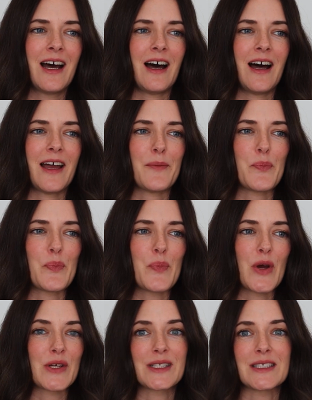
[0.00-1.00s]
I
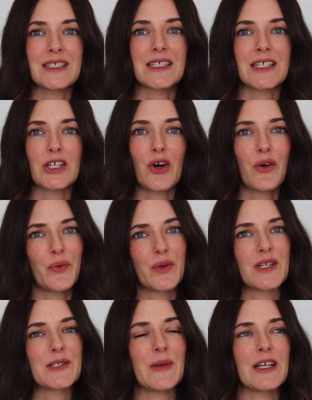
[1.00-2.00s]
personally did not
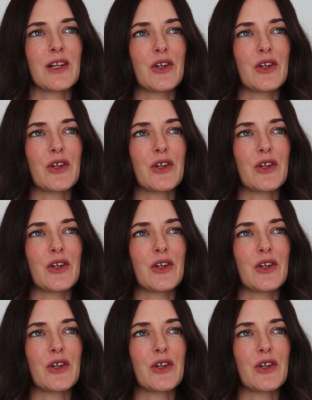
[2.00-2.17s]
want to spend a